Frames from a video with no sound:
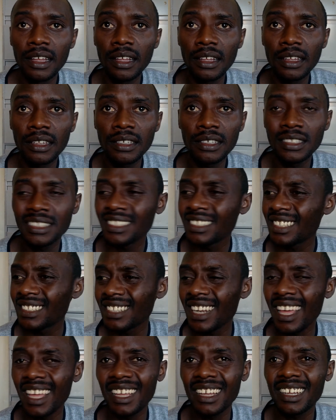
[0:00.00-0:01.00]
diseases
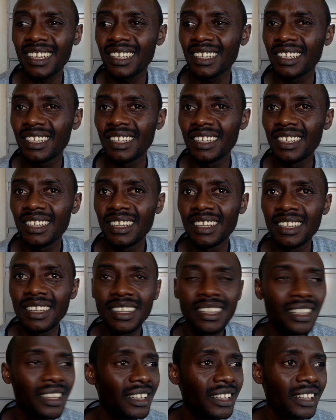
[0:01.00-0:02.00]
like
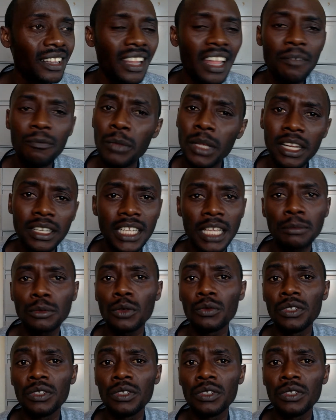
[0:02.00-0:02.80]
many types of the